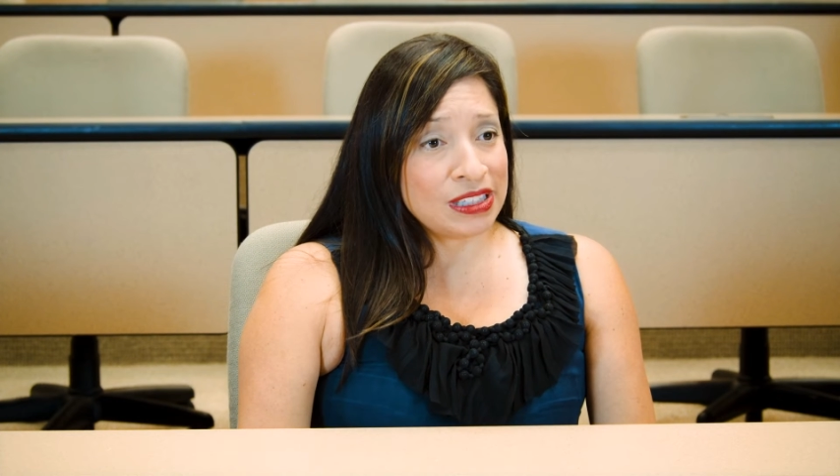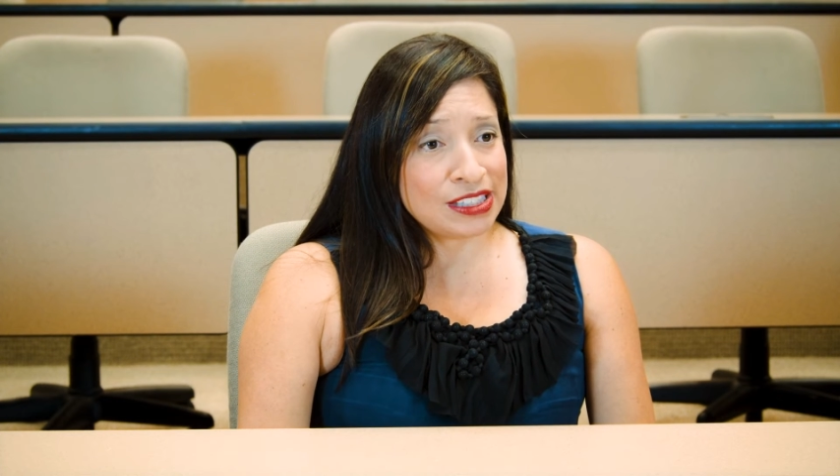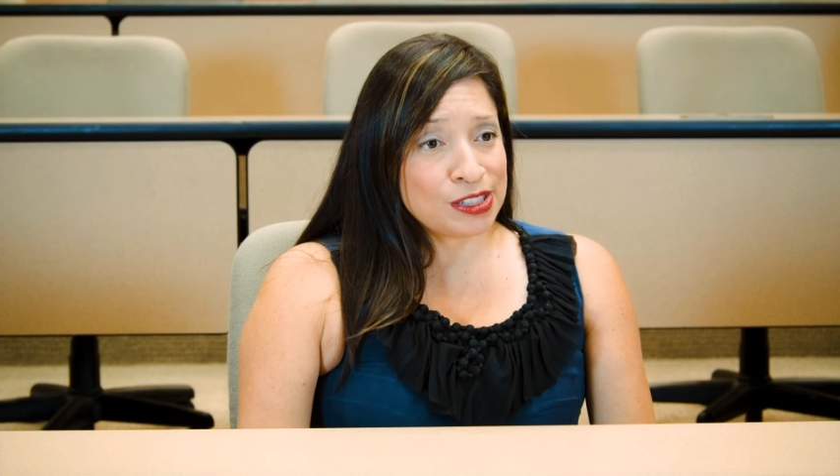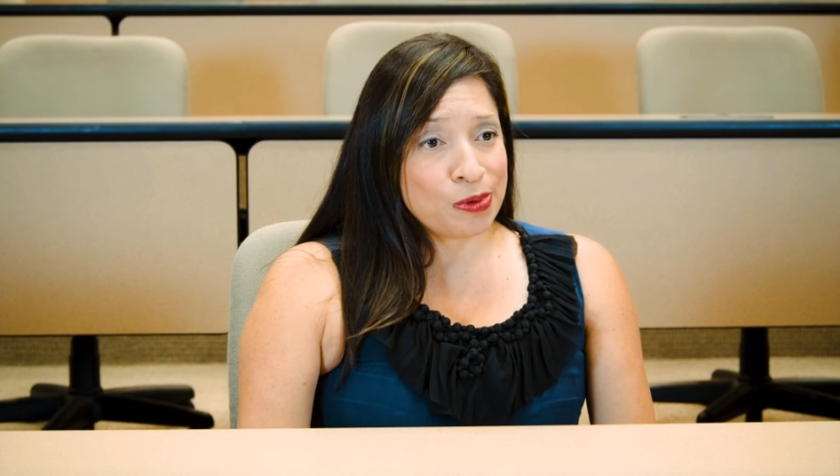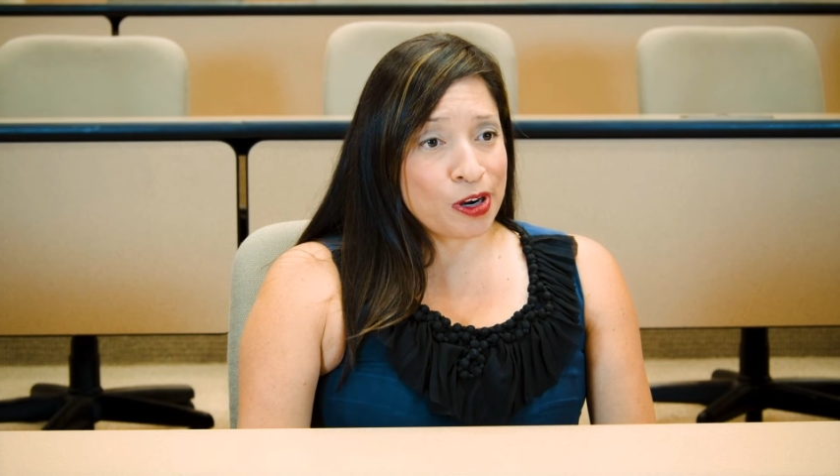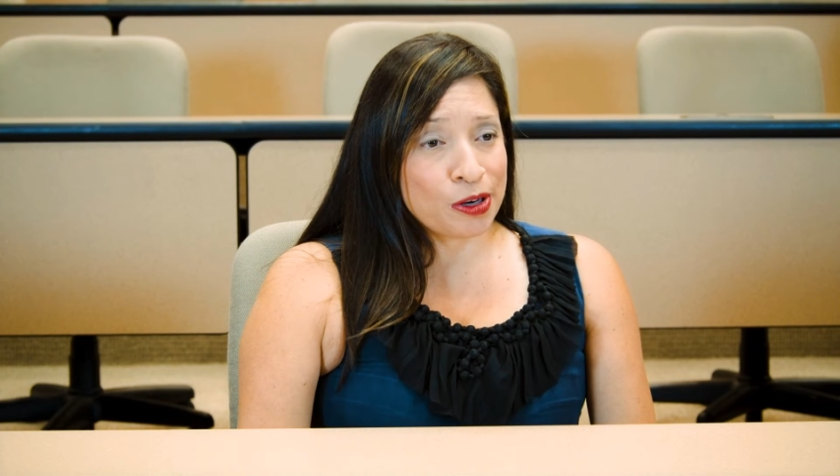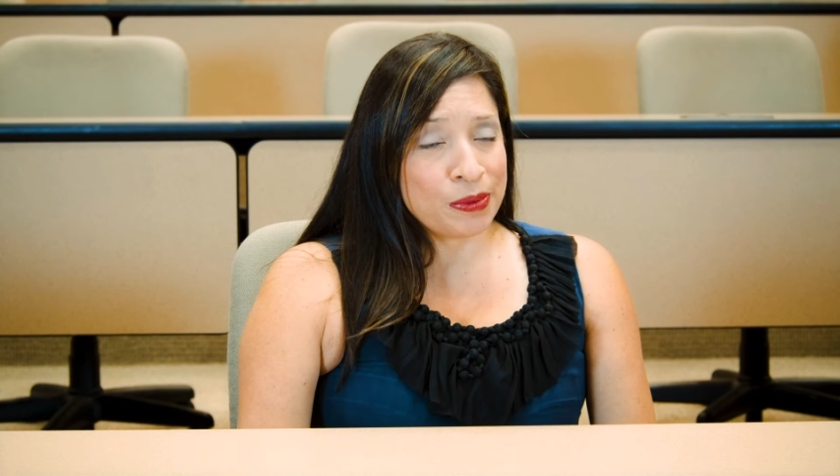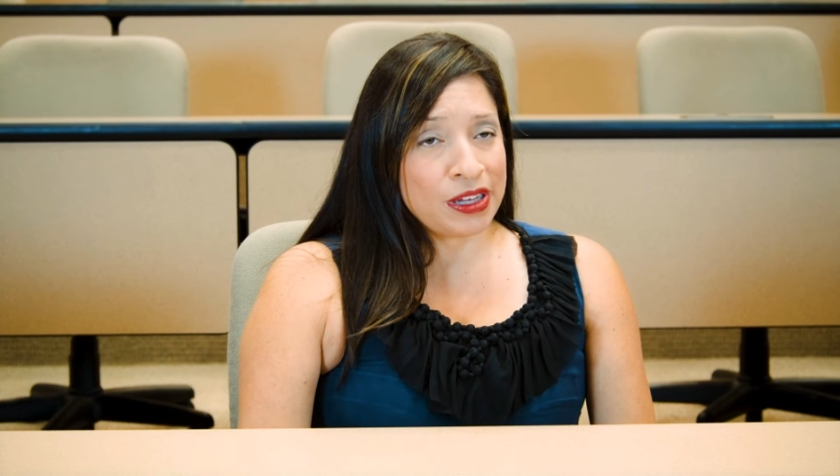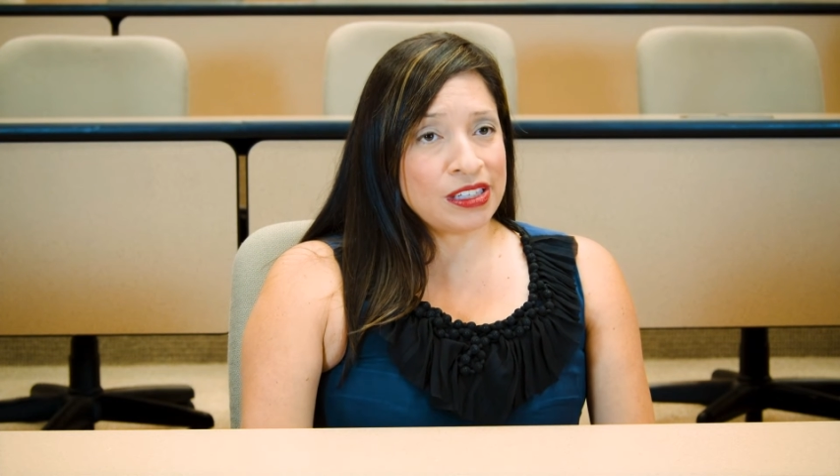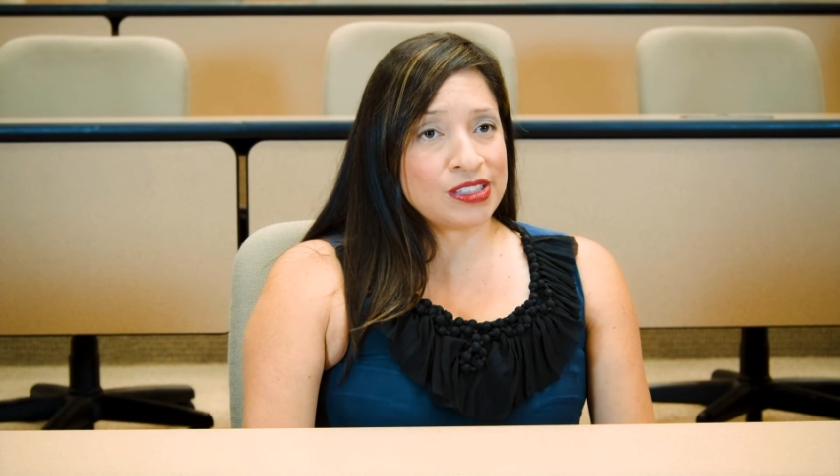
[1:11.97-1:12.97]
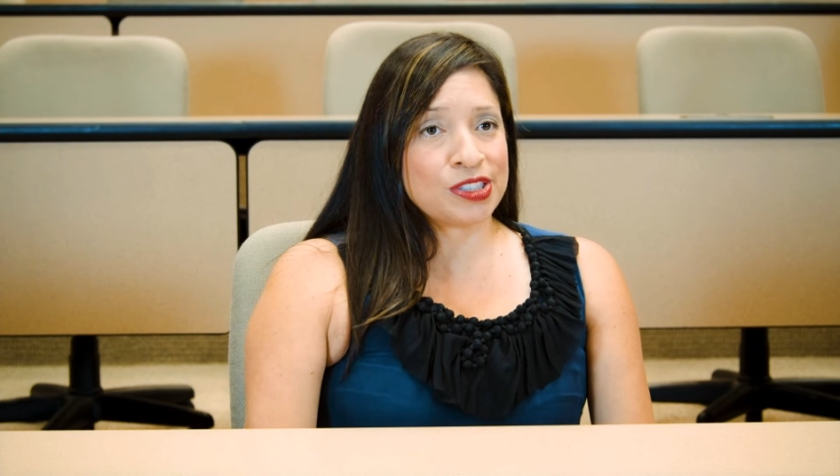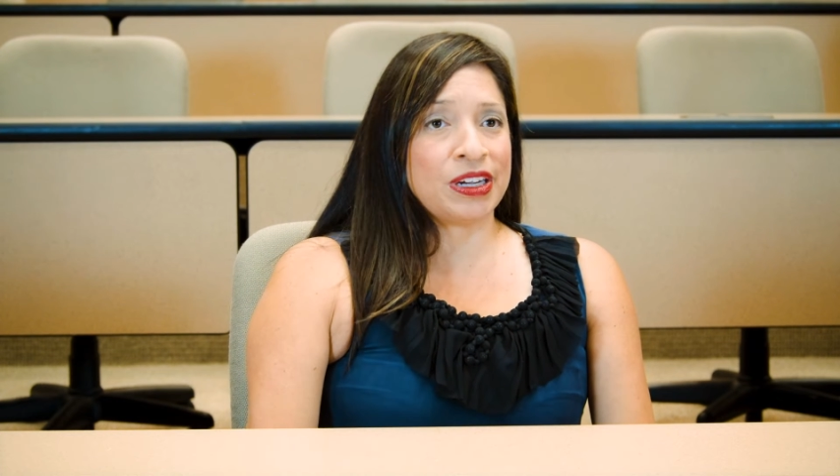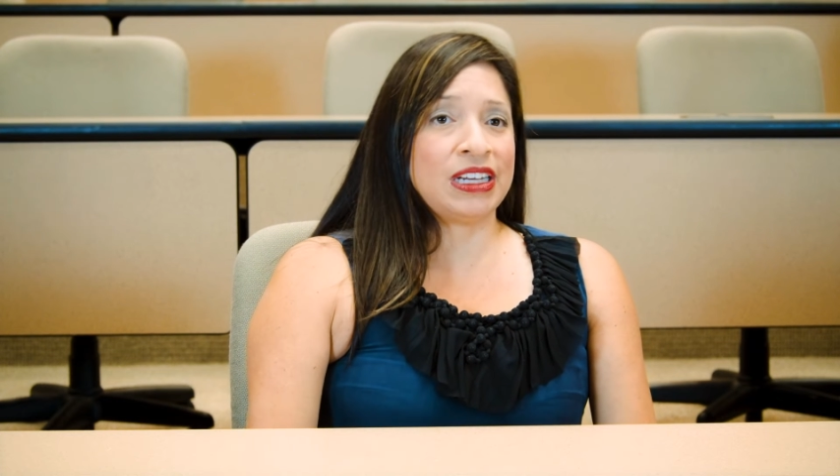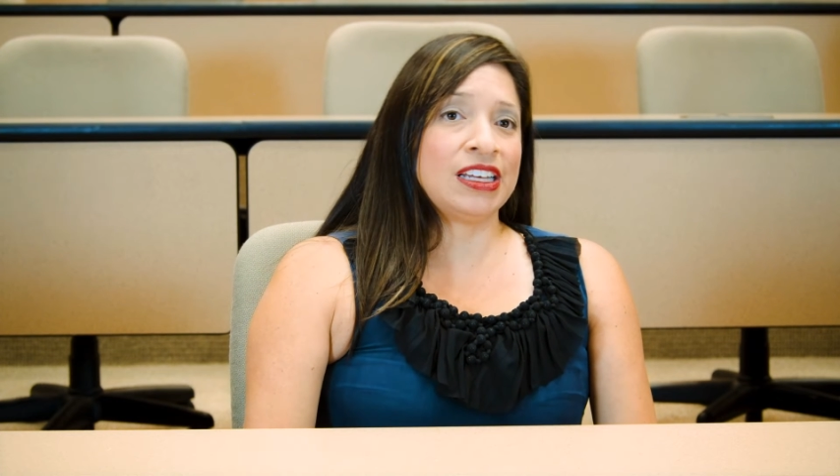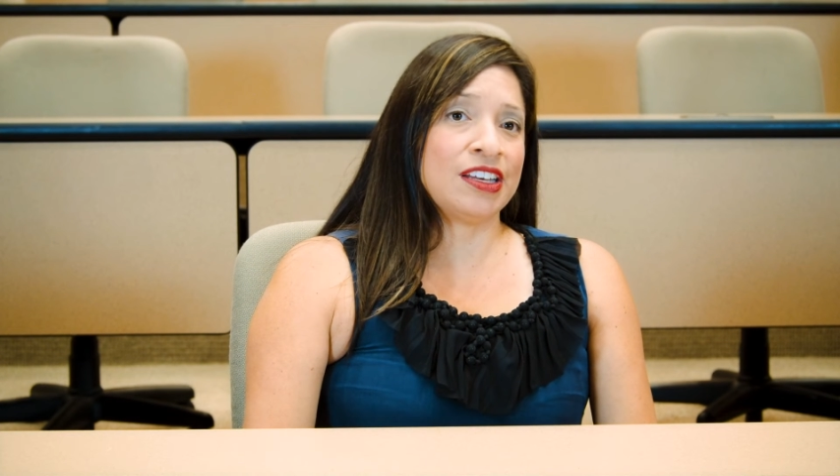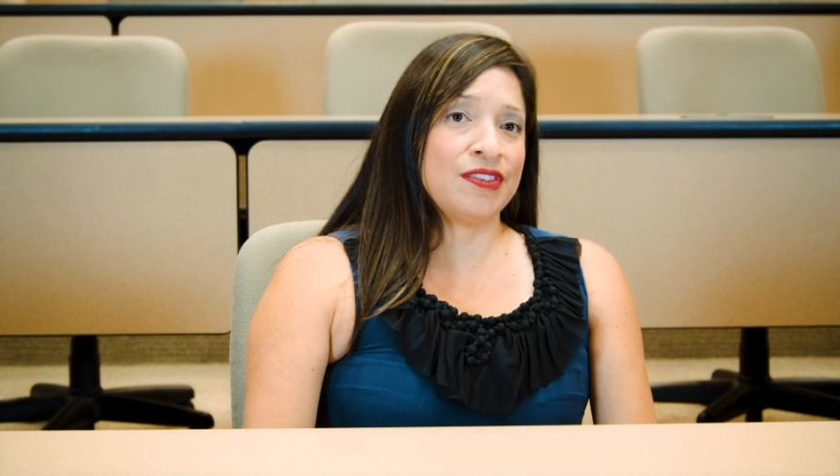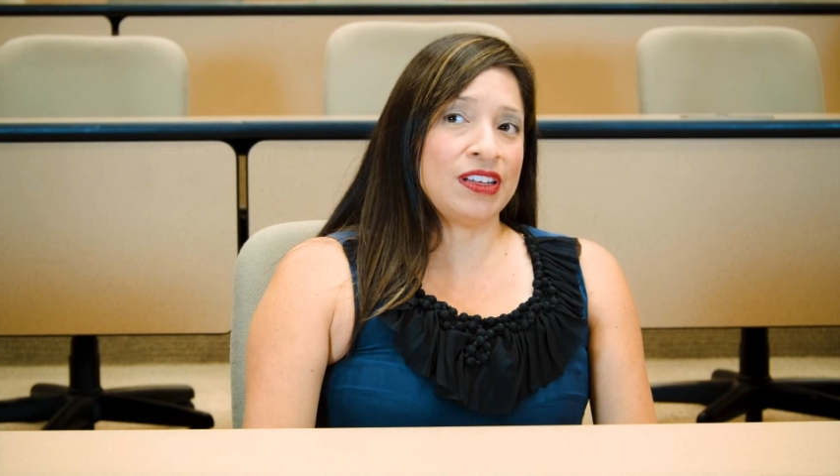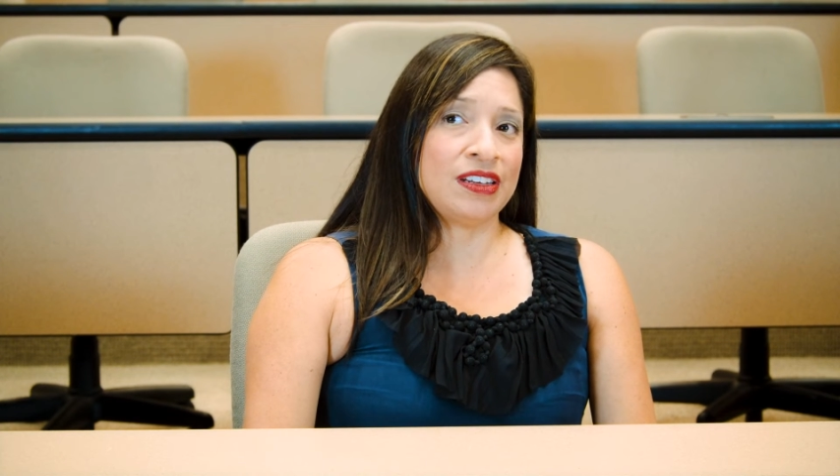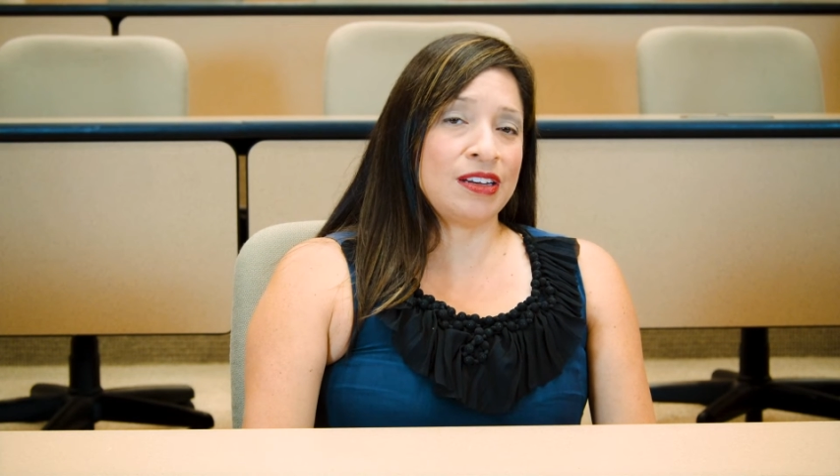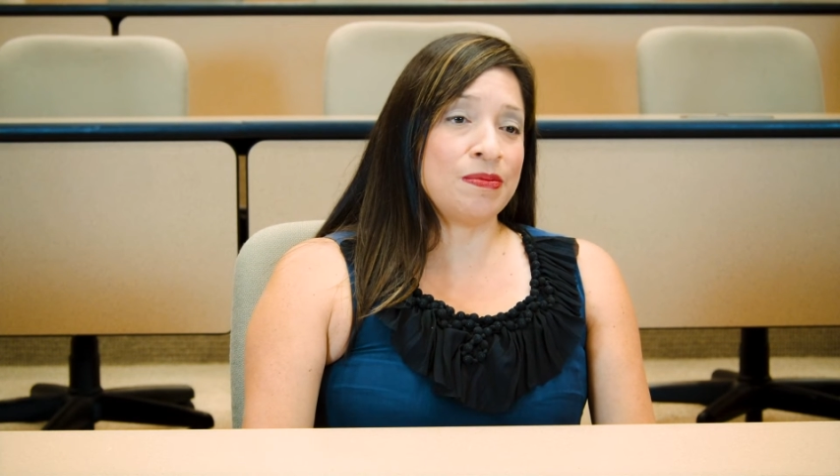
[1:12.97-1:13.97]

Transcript: police department or any given